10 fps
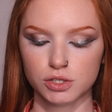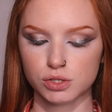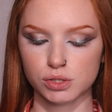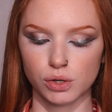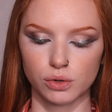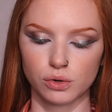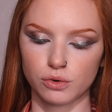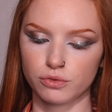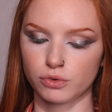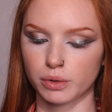So
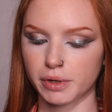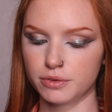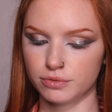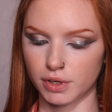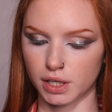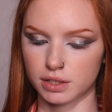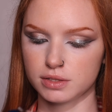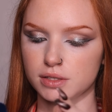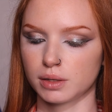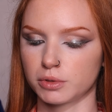for my
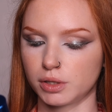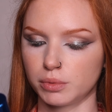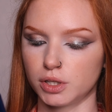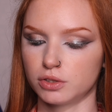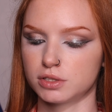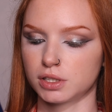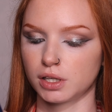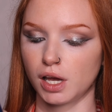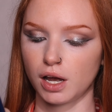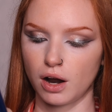face, I'm gonna be using